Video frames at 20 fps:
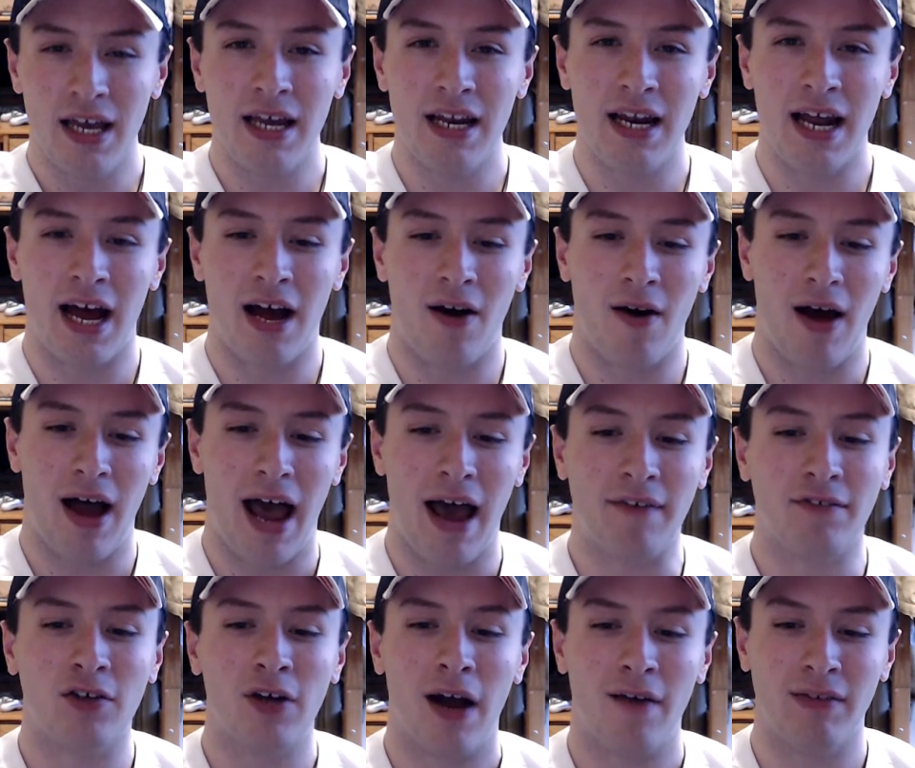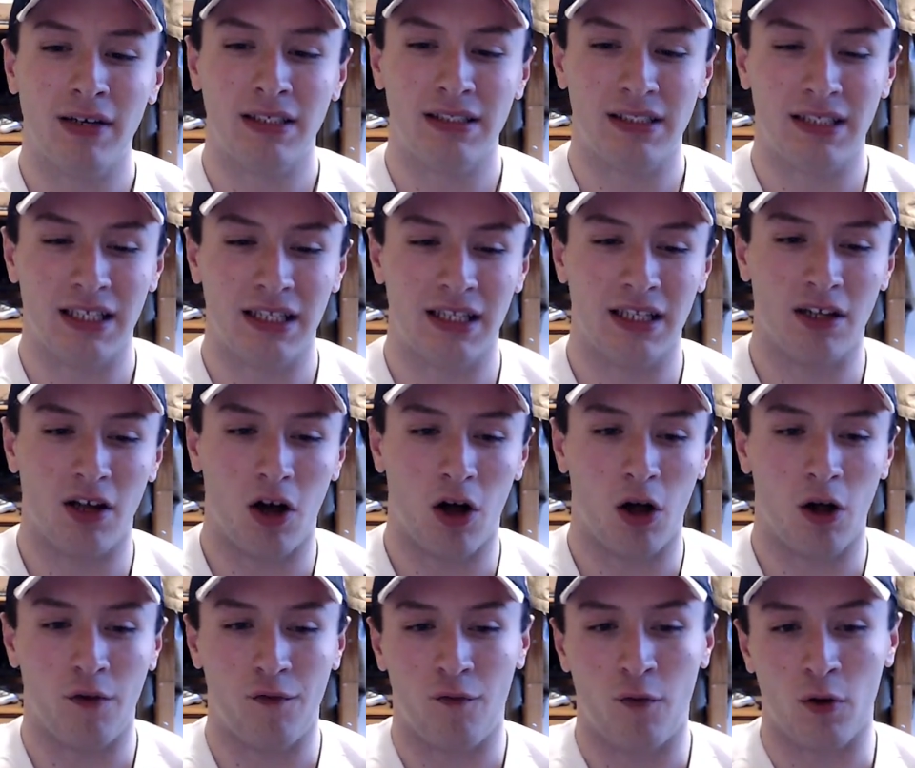And now, after having seen
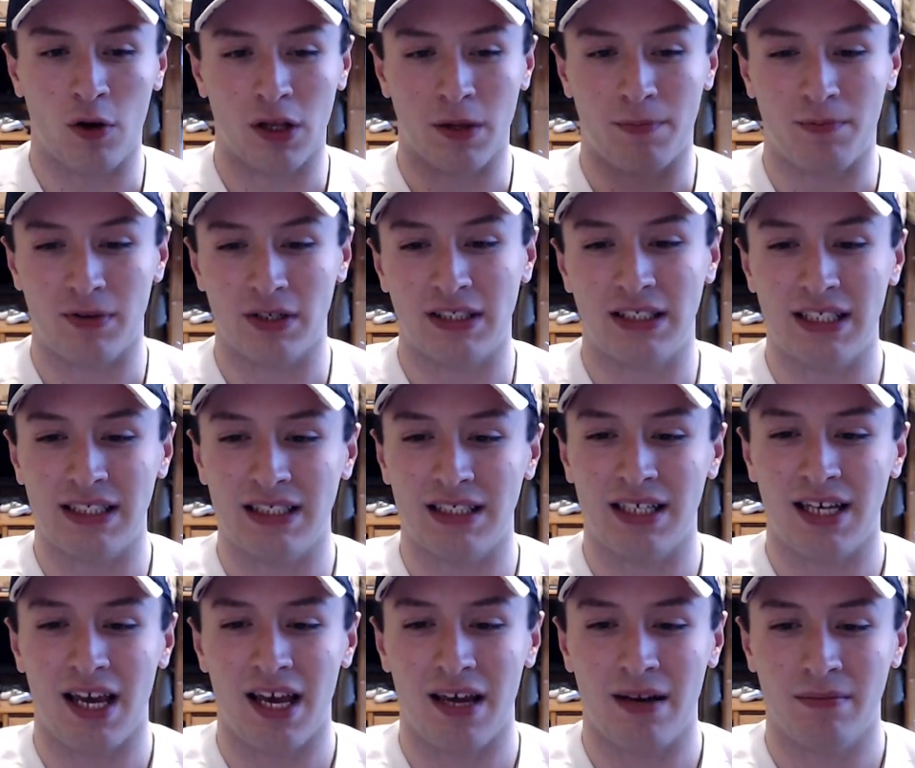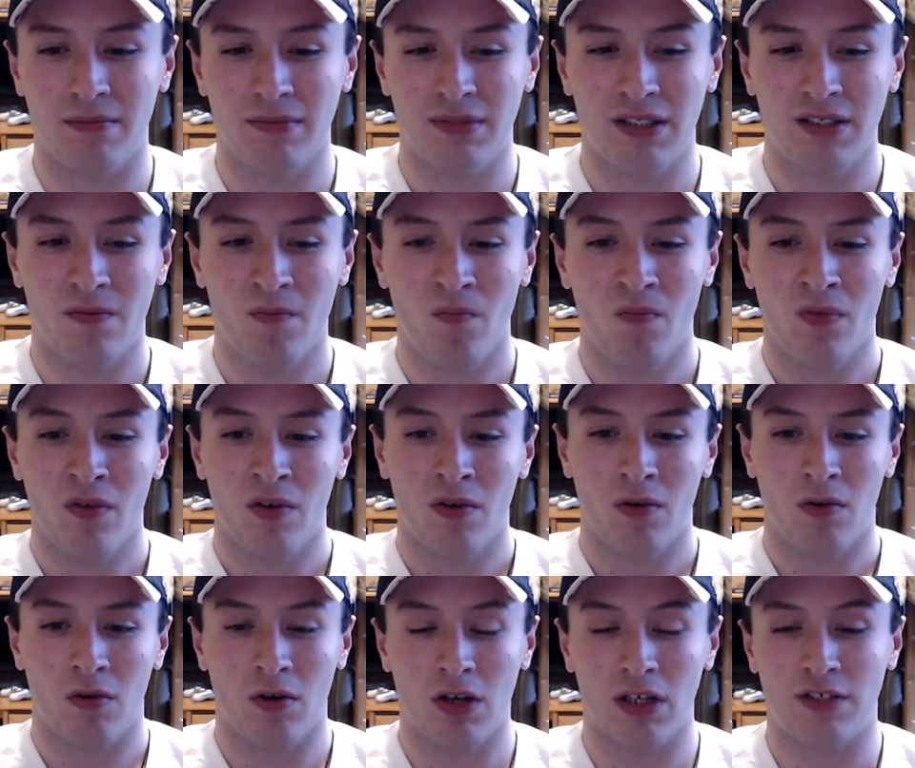all four of the preseason games,
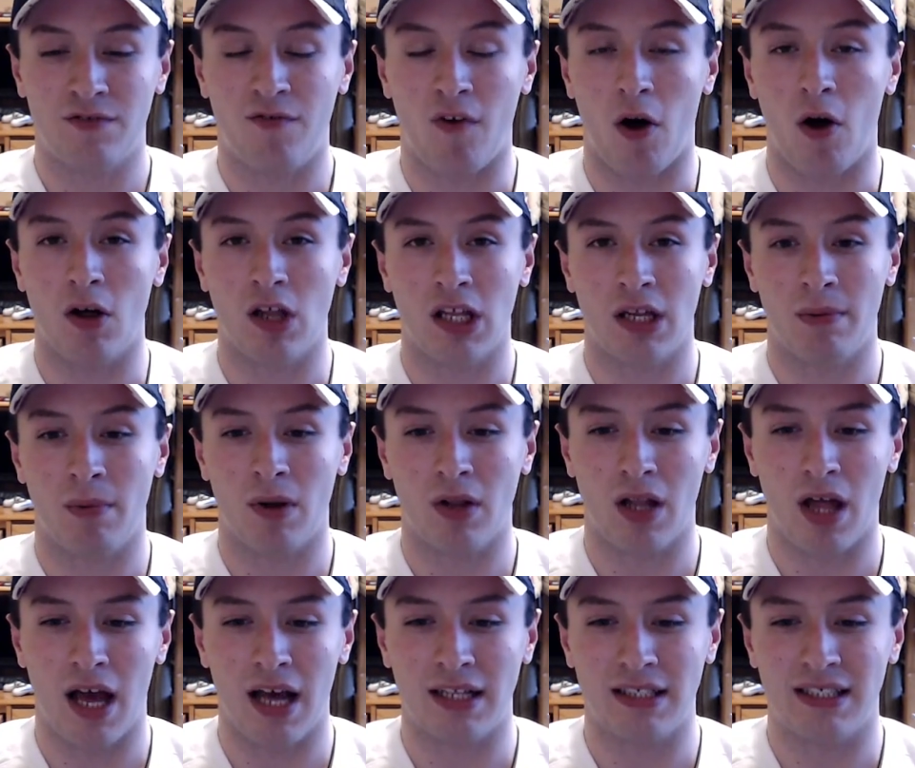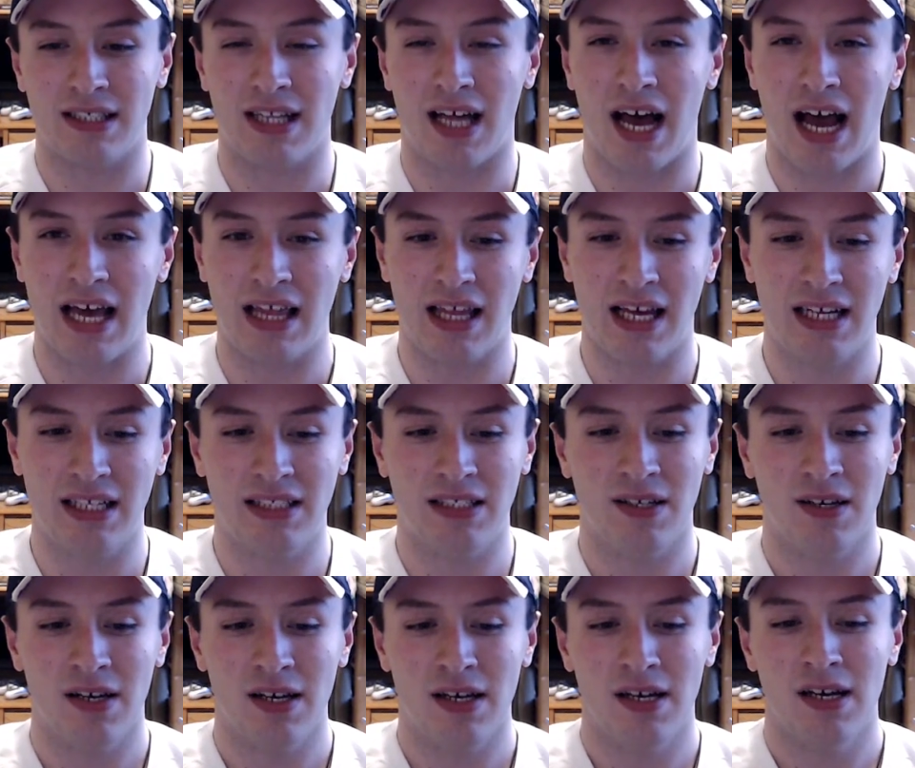or at least followed them online and seen the highlights,
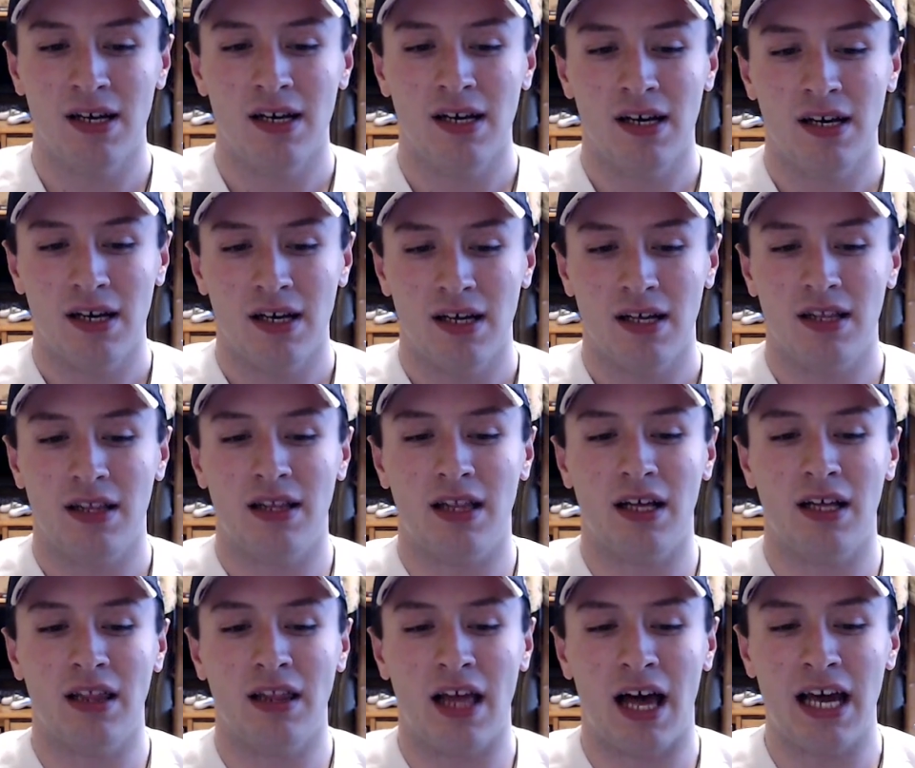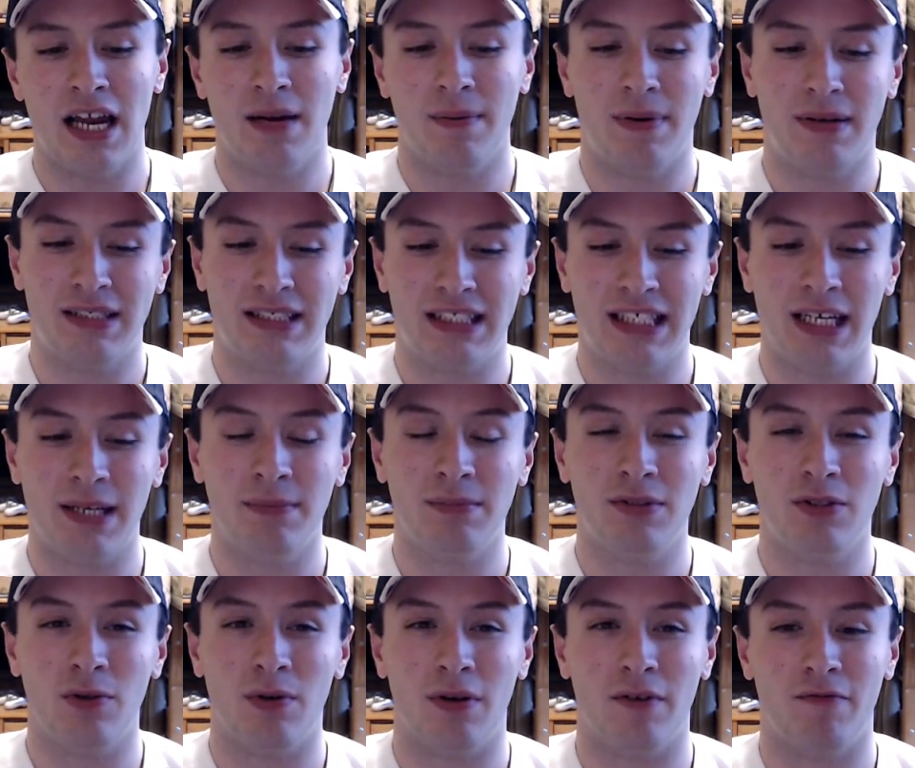the lineup
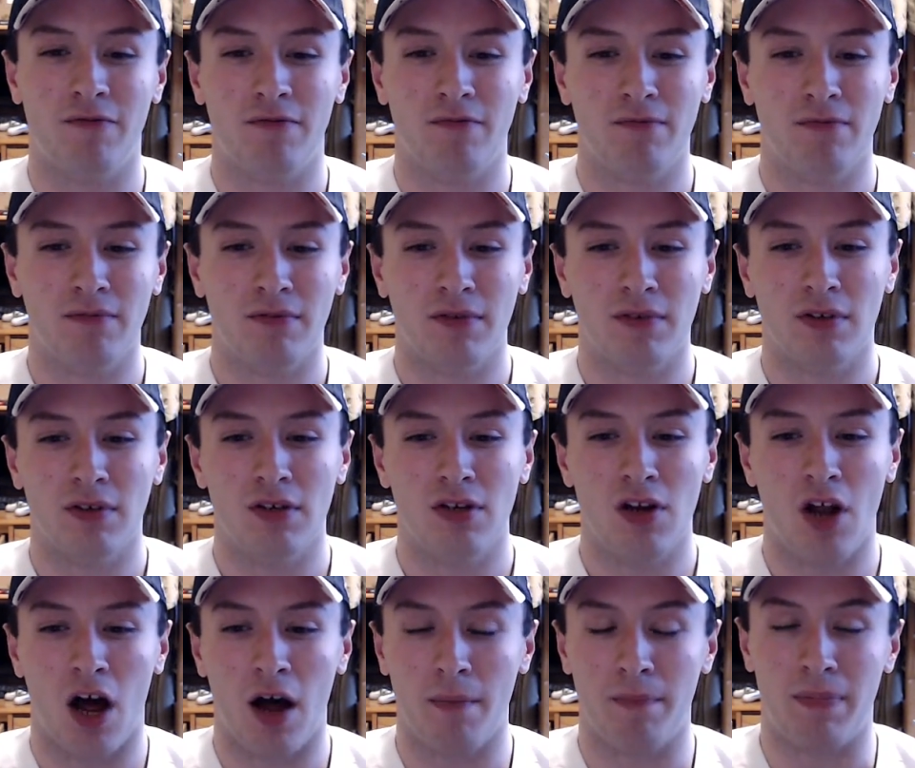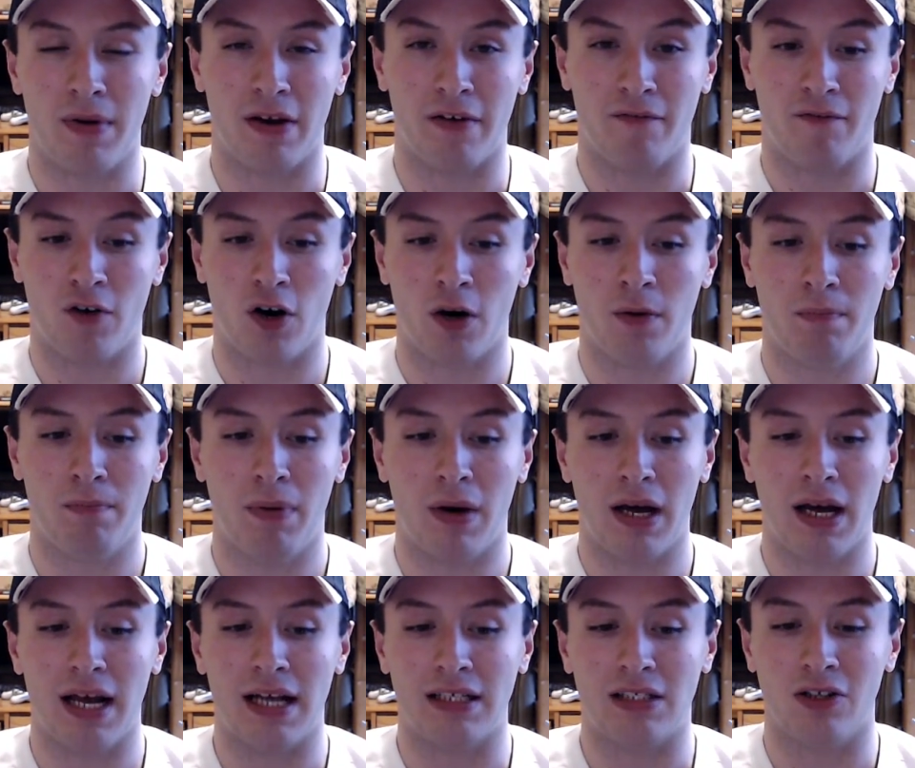seems to have not been confirmed,
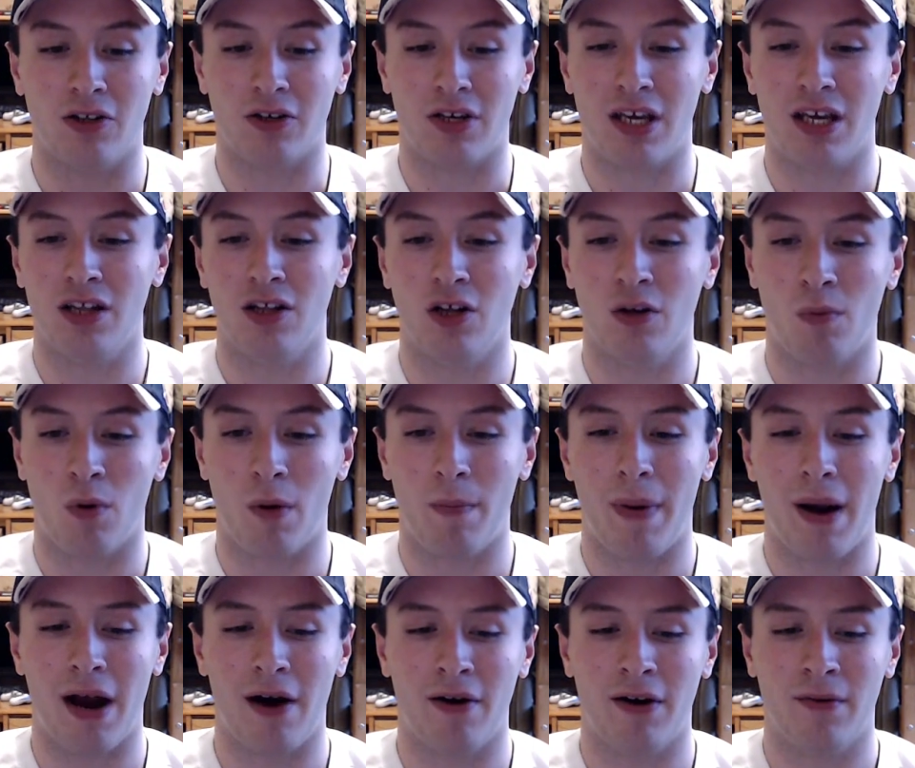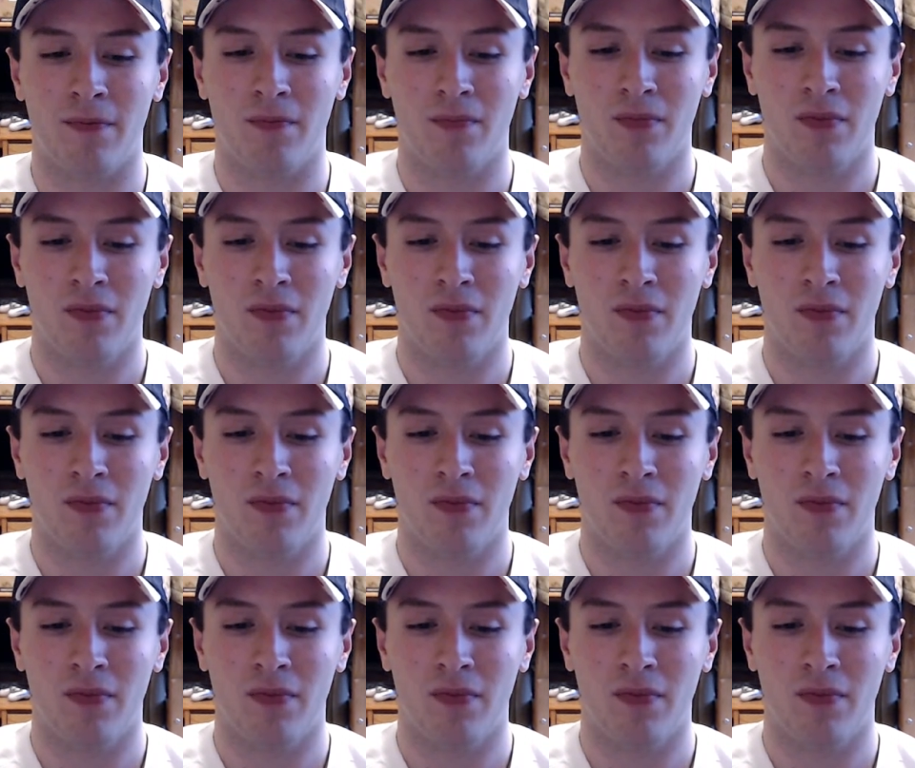but it's looking a little more apparent.